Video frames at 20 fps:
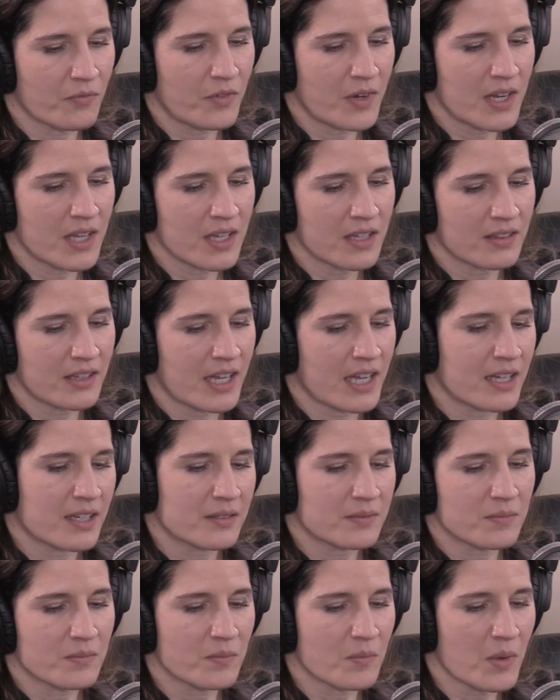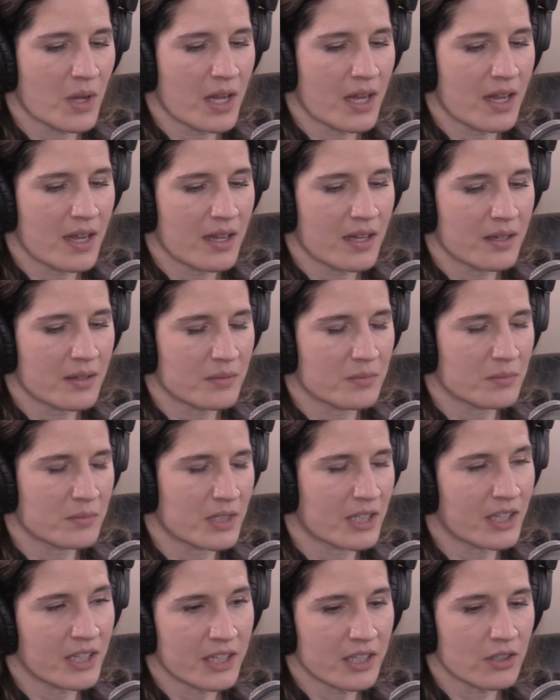fitting like
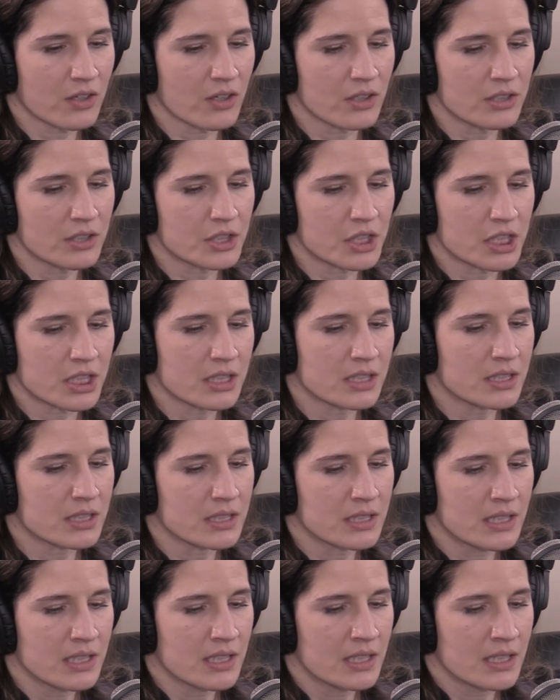clinic culture,